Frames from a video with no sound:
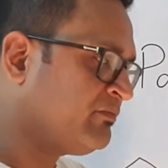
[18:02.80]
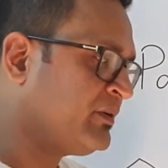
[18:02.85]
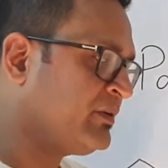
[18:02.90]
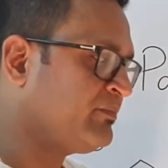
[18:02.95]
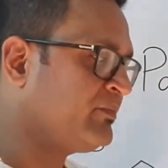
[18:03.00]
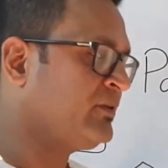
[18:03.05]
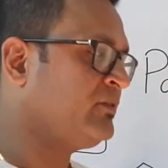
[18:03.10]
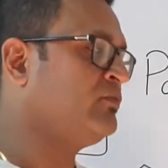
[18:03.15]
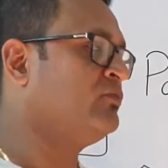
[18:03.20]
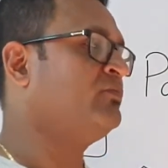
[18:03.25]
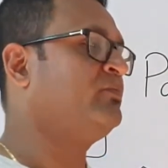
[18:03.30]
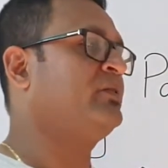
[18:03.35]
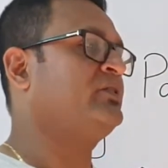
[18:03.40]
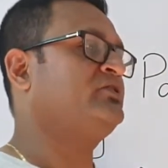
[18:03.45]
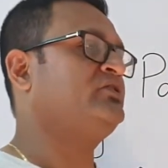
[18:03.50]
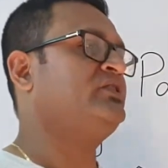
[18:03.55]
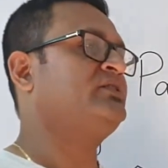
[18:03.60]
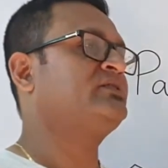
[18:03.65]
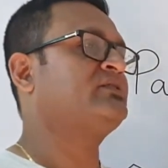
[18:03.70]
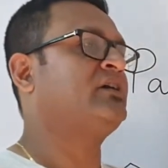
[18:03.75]
people who
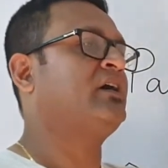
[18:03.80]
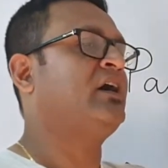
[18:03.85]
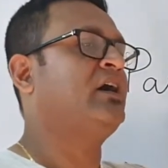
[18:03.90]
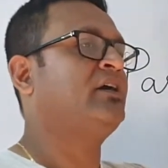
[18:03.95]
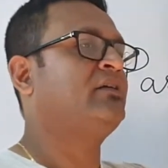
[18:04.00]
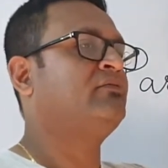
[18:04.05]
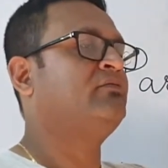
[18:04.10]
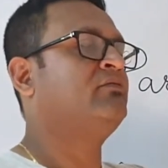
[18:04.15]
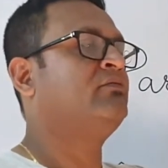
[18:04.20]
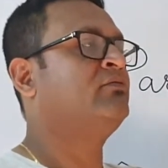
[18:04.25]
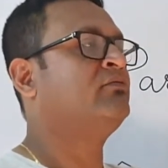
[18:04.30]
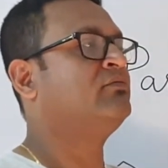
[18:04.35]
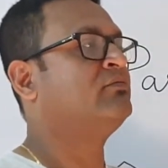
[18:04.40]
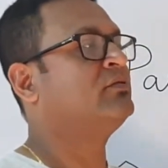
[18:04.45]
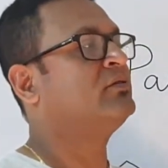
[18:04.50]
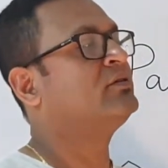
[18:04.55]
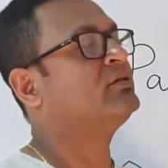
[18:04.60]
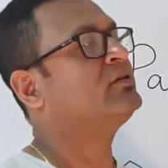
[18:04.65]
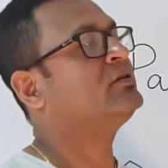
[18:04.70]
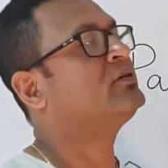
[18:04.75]
purchase car
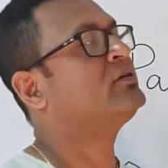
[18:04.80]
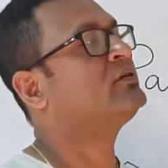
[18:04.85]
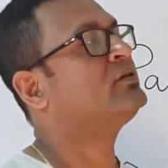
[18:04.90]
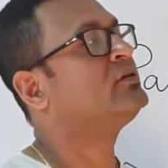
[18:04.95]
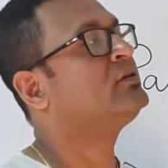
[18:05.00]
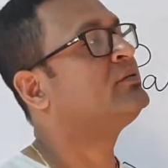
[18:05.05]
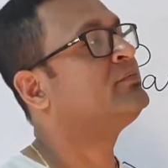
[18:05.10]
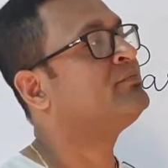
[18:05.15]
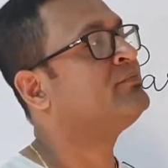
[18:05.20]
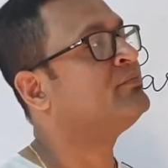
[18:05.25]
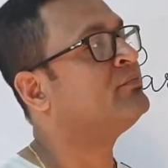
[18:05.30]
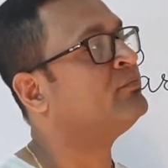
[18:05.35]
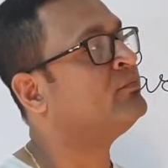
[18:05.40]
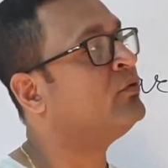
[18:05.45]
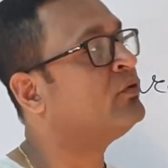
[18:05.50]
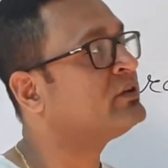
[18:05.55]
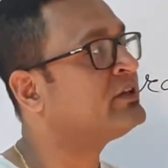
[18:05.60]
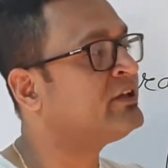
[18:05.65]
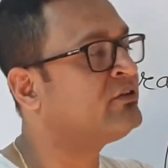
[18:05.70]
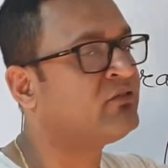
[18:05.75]

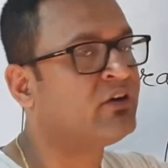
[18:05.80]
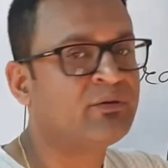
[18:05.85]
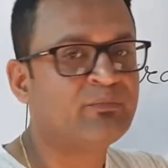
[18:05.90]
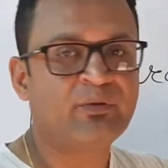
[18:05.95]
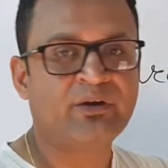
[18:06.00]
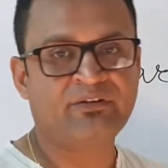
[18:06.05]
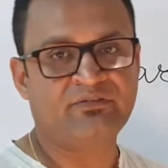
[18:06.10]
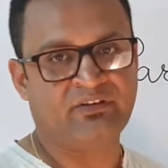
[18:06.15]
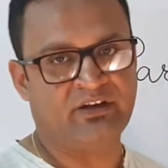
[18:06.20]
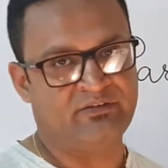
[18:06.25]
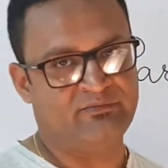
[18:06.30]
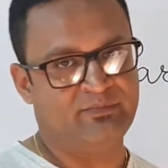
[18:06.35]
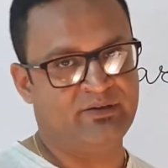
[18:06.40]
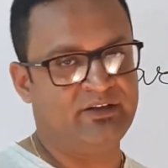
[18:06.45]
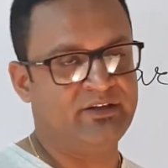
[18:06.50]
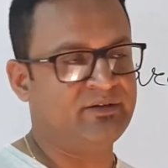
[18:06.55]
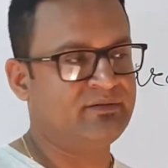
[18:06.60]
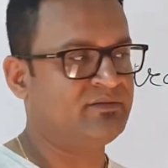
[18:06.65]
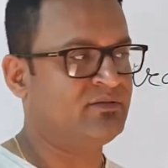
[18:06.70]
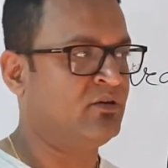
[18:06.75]
more than 1.5
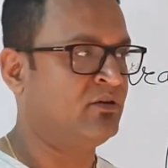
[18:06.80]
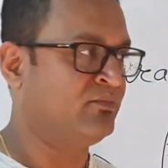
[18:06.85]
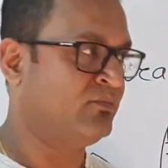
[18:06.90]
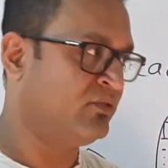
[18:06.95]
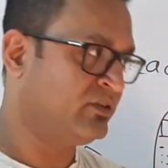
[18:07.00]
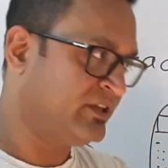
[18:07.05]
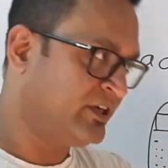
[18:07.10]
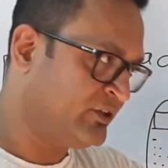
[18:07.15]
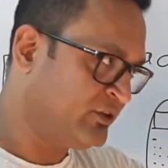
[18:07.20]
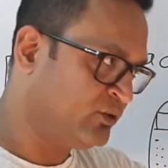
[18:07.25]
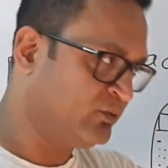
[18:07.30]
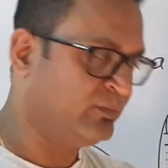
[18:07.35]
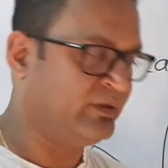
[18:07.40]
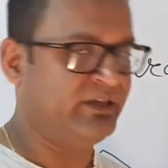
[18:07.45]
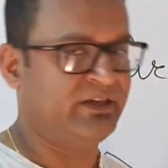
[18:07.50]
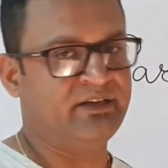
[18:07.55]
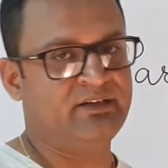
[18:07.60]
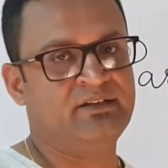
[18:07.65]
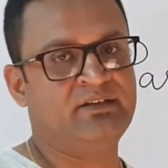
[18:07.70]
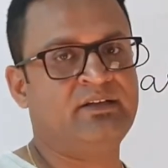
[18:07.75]
million or more than 2
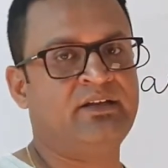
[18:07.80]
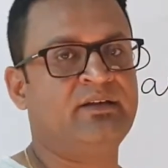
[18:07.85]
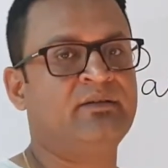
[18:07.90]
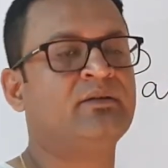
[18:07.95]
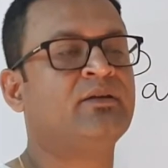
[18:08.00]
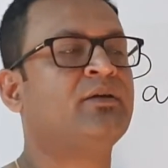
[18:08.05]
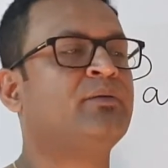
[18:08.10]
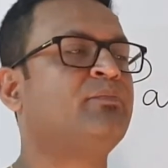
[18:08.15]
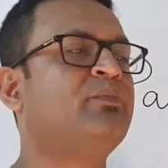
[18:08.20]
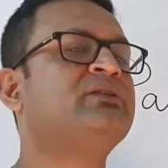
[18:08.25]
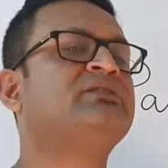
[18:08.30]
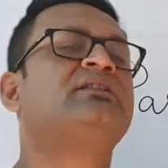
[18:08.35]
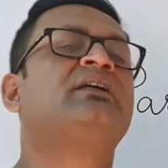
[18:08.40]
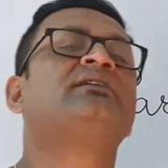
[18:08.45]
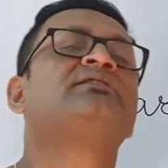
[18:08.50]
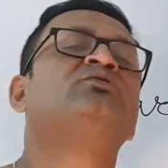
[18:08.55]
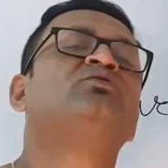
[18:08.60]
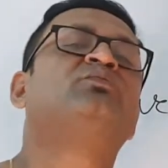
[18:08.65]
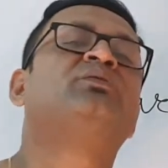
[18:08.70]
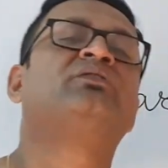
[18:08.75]
million, like 20 lakh
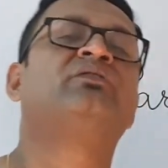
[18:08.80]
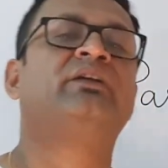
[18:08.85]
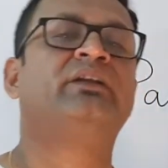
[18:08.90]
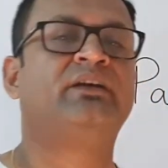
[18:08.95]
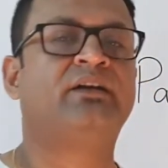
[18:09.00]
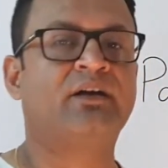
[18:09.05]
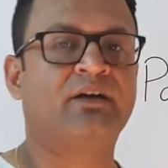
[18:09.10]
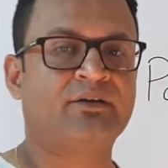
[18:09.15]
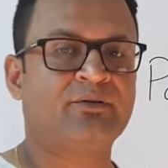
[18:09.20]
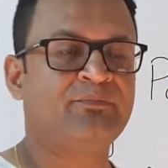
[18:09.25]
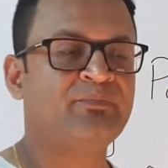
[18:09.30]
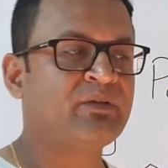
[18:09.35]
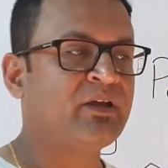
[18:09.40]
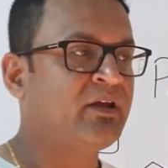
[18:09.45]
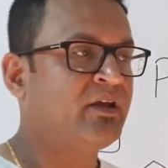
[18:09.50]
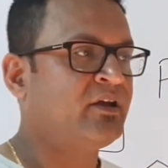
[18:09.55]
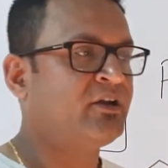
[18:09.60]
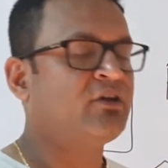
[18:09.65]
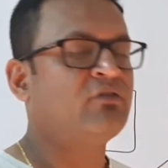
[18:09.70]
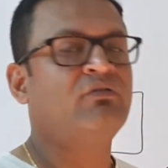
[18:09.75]
se upar wali car.
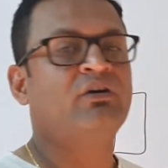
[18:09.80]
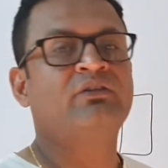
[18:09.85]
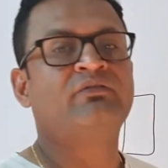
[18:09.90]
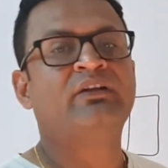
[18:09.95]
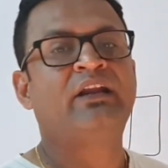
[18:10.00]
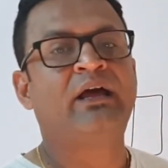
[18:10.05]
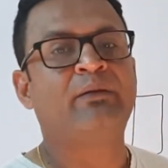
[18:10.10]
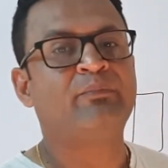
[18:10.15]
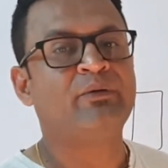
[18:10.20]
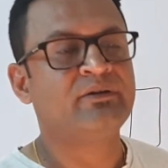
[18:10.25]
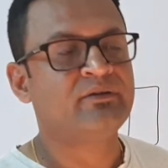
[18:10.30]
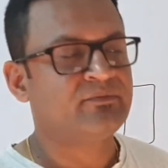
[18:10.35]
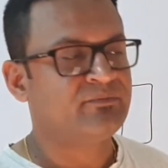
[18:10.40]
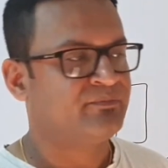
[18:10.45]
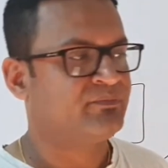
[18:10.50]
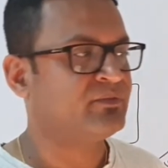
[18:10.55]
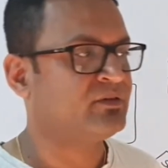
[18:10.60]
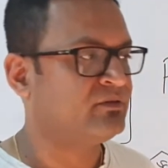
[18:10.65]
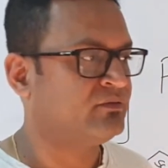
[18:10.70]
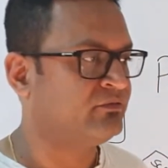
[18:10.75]
Now what will happen
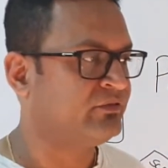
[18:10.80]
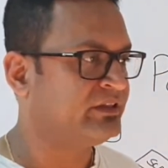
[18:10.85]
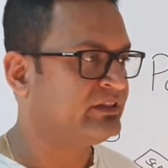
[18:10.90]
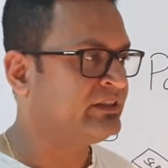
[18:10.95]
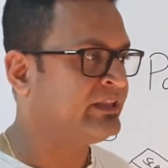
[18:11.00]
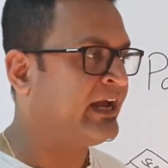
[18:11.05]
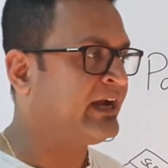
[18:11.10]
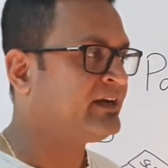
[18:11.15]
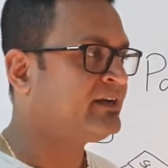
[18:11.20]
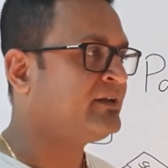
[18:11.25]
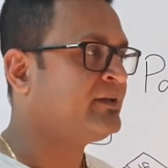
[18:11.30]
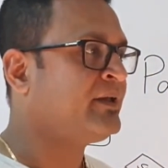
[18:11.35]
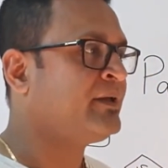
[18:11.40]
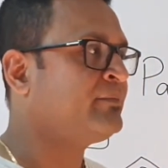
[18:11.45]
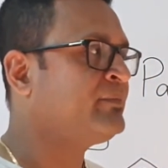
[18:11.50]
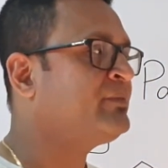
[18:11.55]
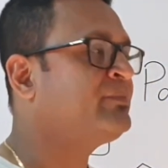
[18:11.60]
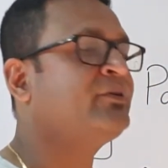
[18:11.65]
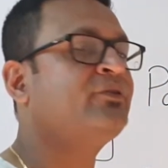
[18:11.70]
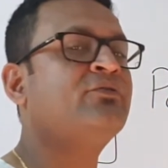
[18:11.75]
with that?
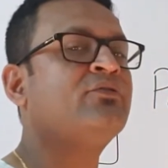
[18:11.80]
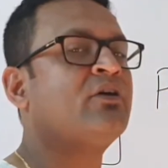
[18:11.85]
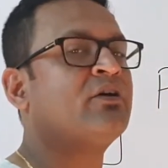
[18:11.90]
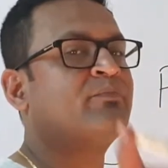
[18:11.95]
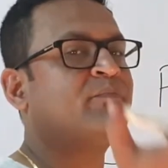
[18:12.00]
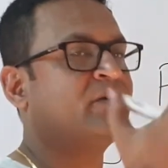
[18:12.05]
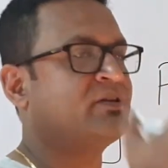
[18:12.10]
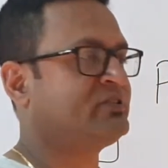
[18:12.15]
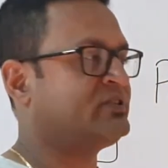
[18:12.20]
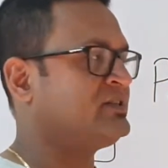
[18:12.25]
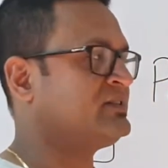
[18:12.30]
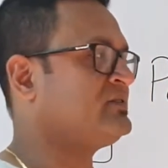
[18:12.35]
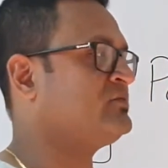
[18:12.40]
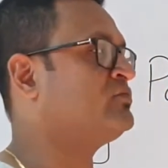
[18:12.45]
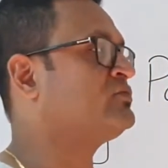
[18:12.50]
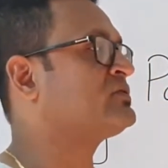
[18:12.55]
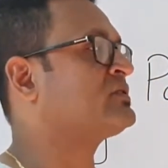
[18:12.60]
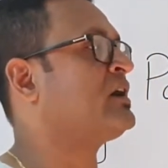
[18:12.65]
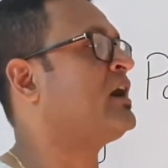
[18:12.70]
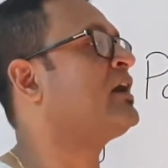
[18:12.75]
People do not purchase
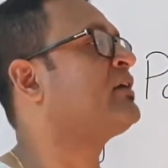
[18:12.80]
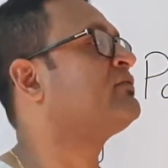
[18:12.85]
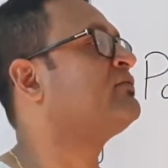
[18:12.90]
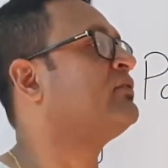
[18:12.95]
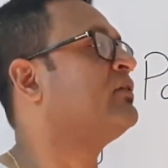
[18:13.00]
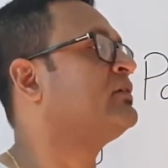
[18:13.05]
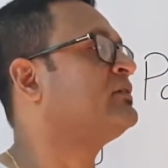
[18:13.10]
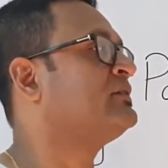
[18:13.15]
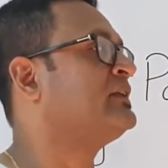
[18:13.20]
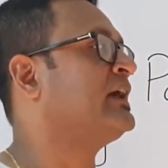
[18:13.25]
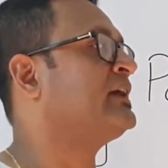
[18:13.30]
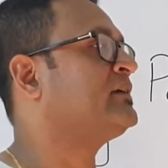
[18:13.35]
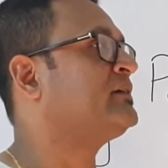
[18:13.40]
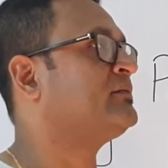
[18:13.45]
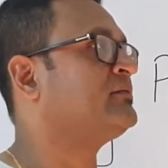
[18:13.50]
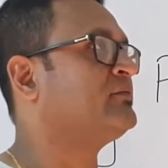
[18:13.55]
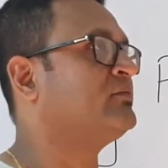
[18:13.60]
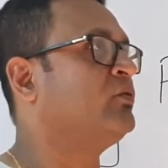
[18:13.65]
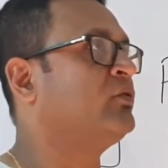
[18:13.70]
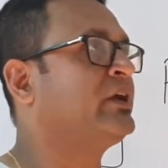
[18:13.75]
those car for that,
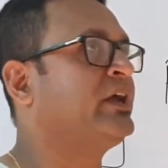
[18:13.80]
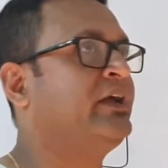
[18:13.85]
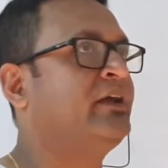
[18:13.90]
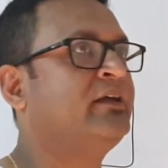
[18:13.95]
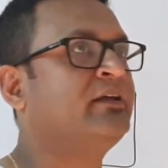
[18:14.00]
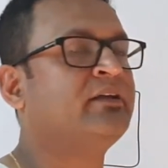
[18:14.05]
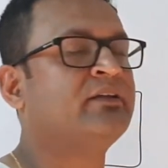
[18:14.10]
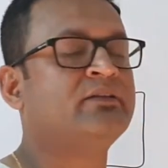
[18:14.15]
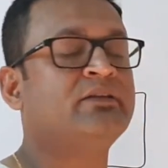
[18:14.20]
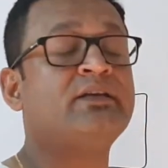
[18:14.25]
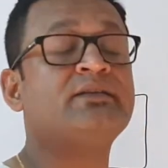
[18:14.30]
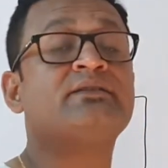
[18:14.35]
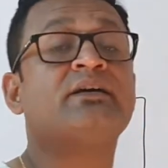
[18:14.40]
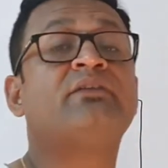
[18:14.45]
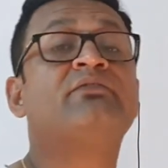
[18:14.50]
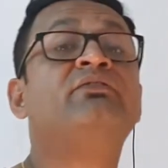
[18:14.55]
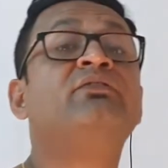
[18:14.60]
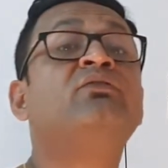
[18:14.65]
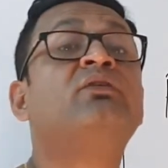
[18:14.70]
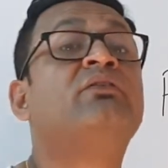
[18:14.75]
okay, these are
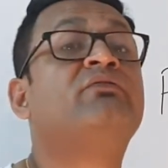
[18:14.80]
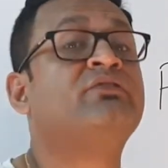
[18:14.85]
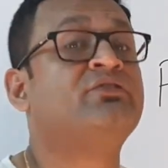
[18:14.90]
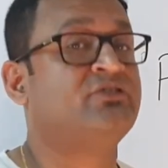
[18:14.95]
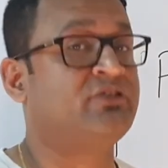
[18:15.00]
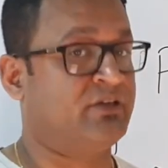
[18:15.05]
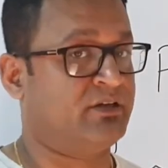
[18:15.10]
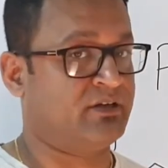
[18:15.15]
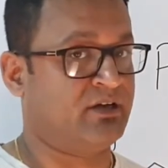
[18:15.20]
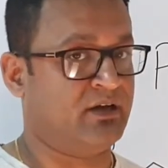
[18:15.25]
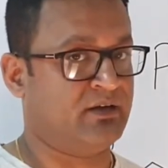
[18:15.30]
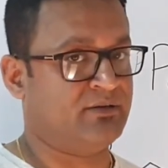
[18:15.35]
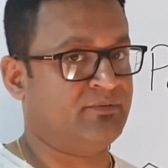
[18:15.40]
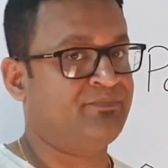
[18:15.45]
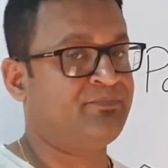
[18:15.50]
fuel efficient car.